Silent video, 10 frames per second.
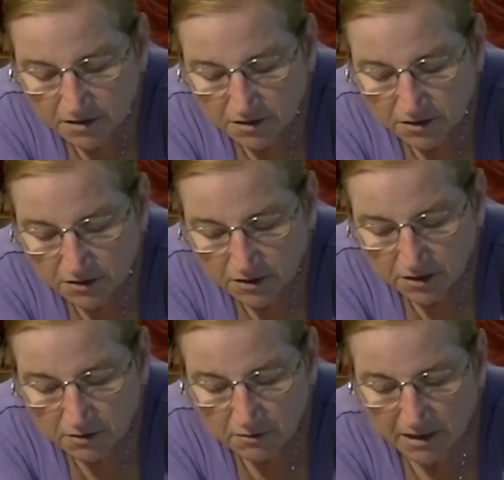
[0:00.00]
so you
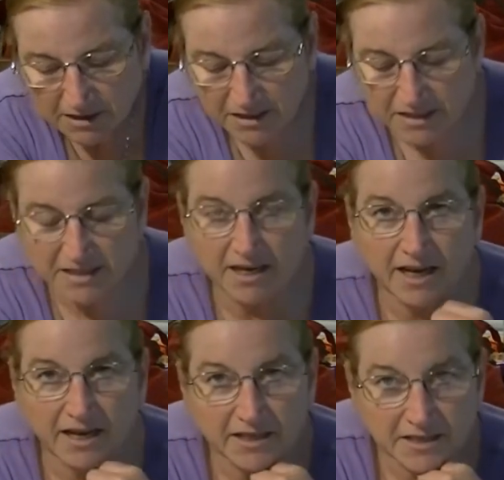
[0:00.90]
can correctly
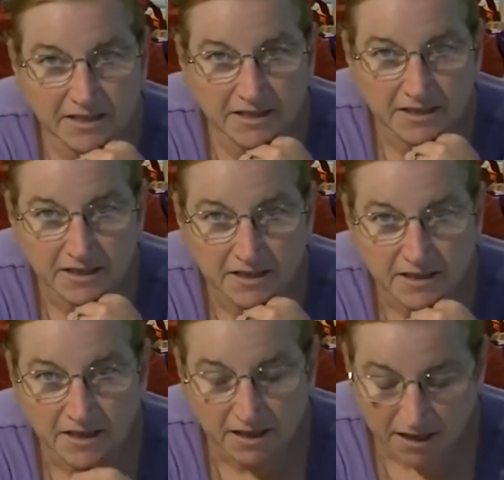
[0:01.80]
size
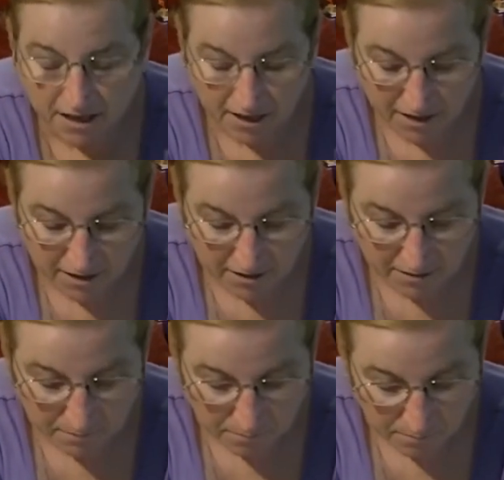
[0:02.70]

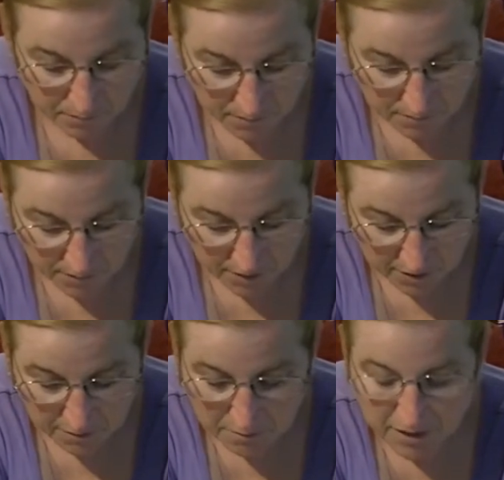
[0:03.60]
the
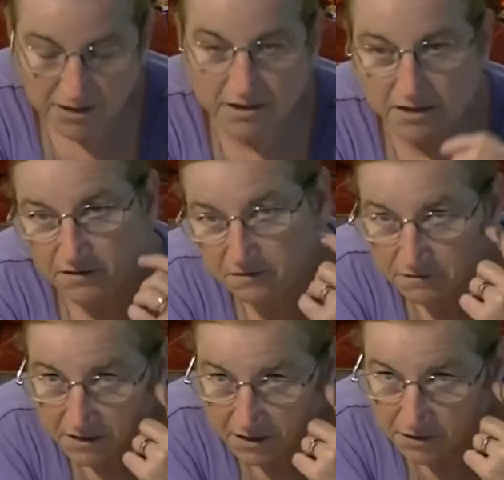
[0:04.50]
earbuds to
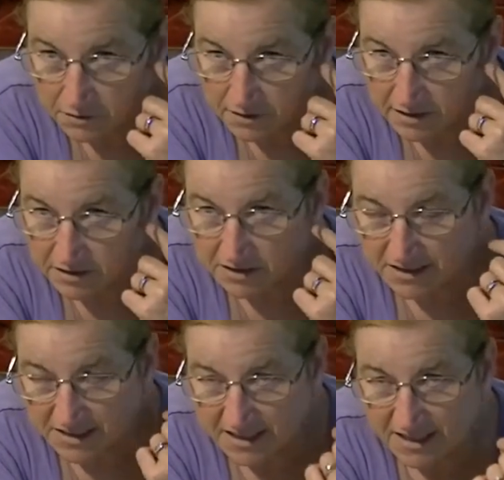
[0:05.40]
fit your ears
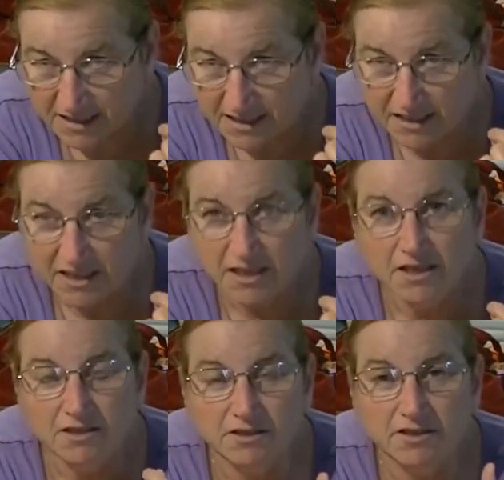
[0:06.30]
snugly.
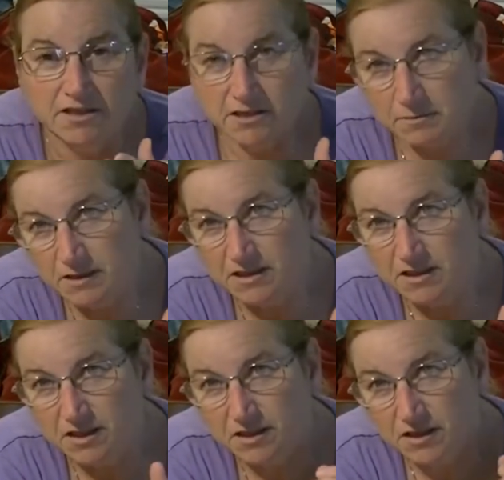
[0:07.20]
This means
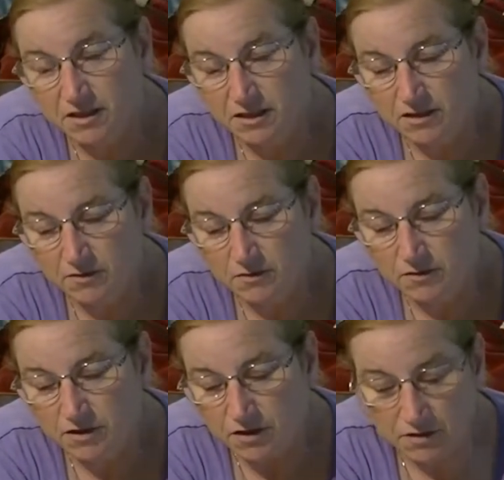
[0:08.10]
that you
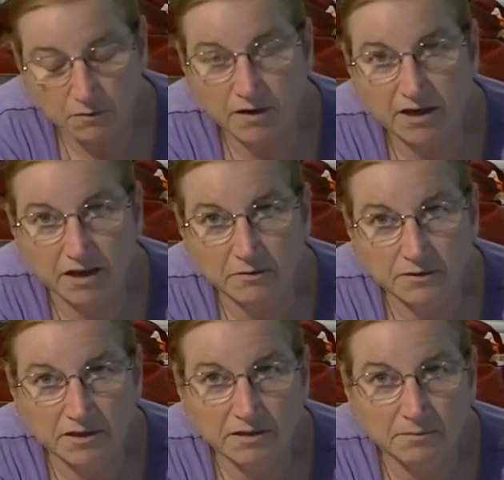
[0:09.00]
can work out
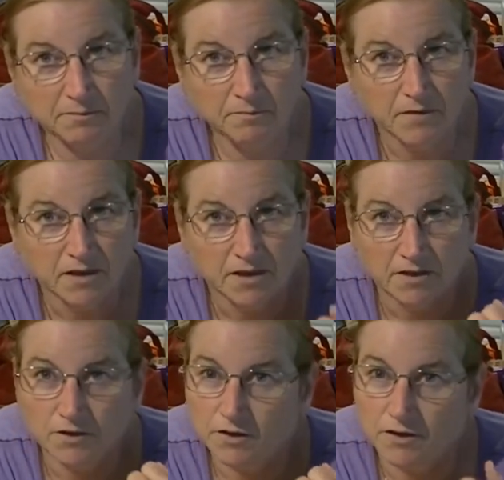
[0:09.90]
with them.
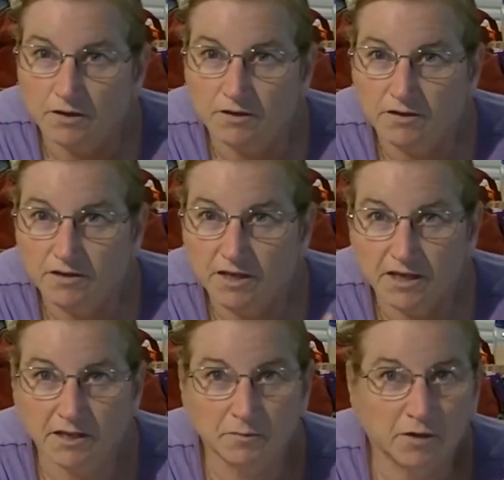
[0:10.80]
You can
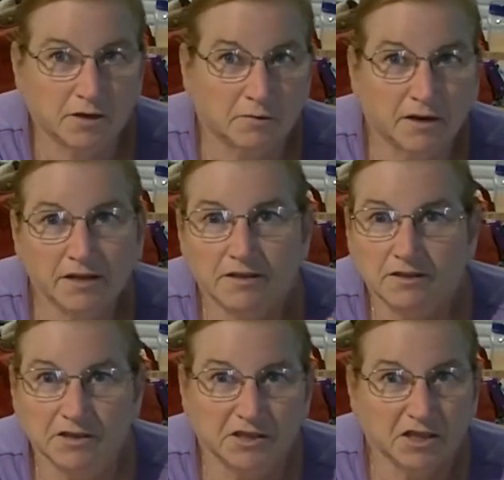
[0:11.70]
take them on a run
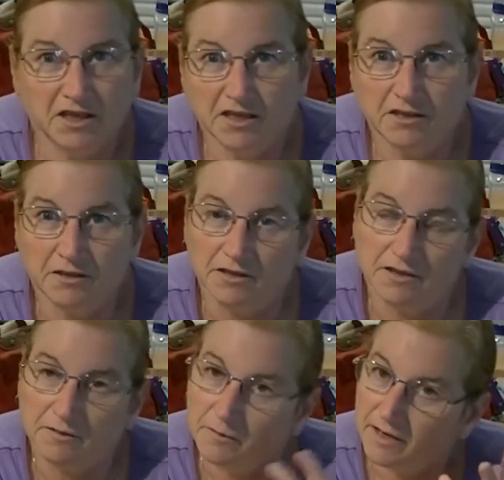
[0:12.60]
or a jog
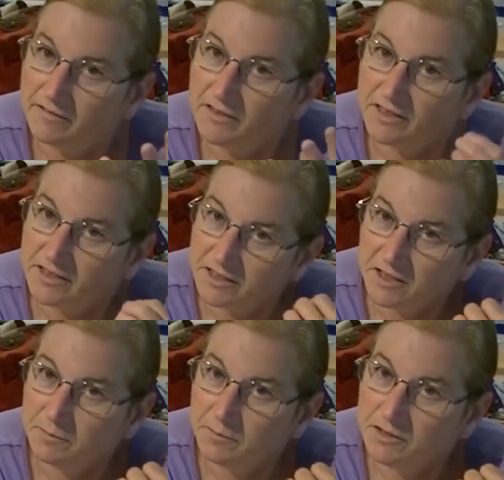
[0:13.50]
or whatever and
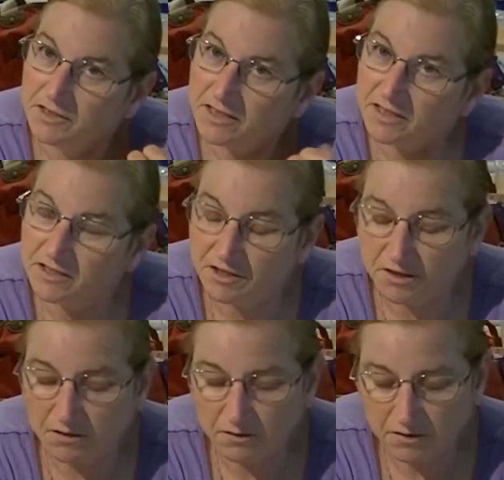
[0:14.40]
listen to music as you
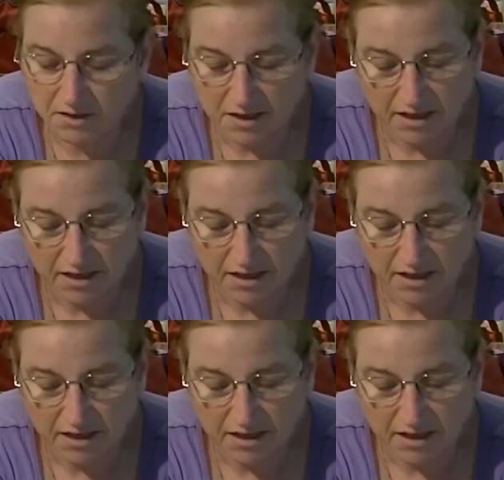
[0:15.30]
go.